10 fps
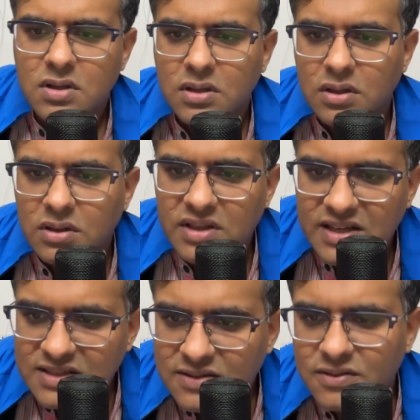
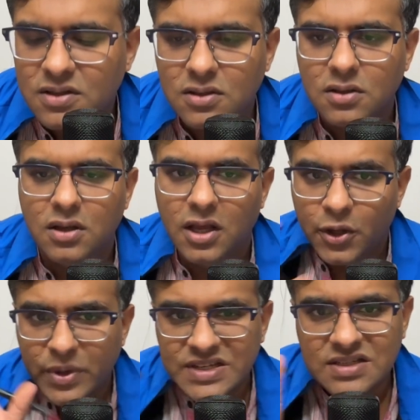This
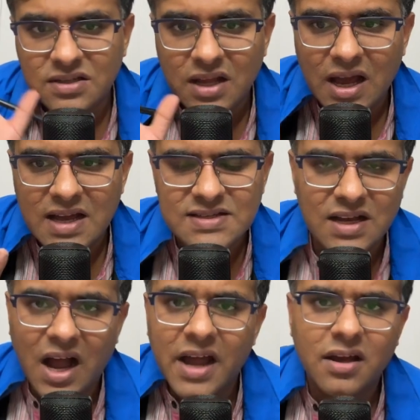equation has a
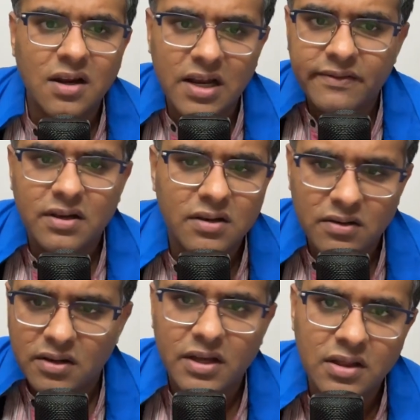higher level
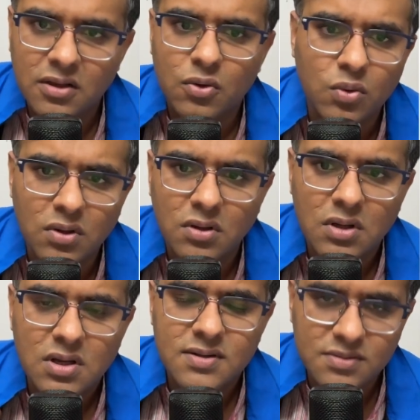in the root.
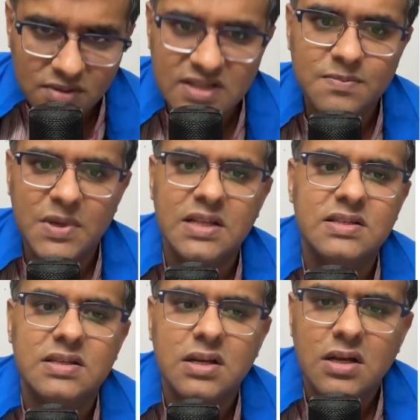So this
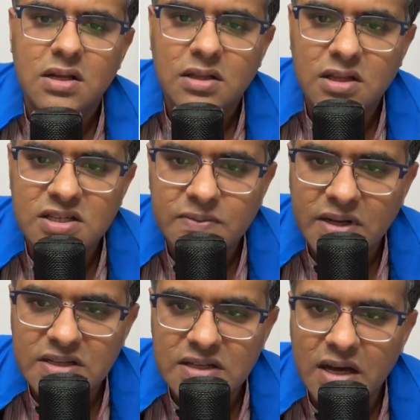means this one
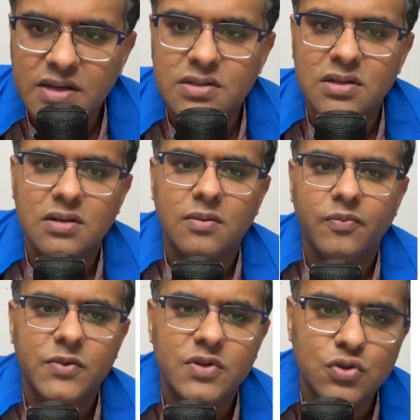is larger.
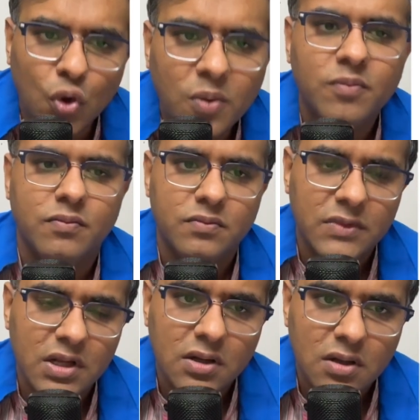So
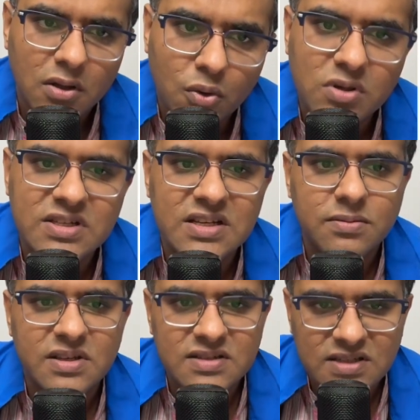root 6
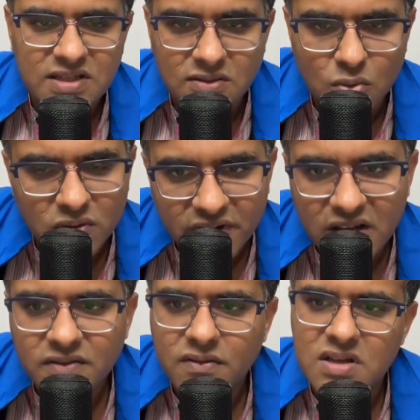plus root
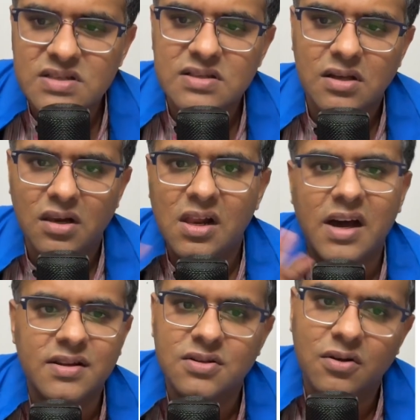5 is
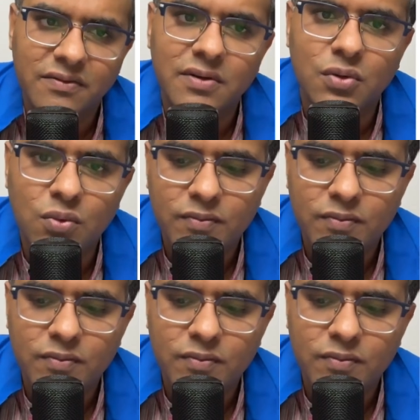larger of the two.